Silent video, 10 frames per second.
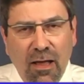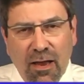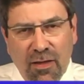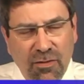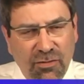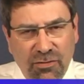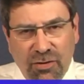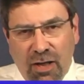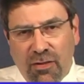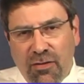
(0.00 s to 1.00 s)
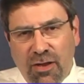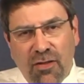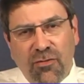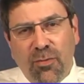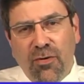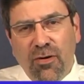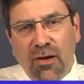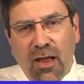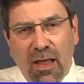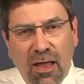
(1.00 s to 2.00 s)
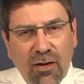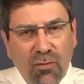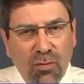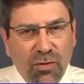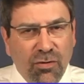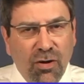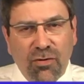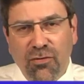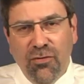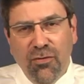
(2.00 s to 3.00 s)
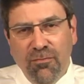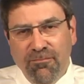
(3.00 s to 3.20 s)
Again, this is Jonathan Ginsberg, and we'll talk to you soon.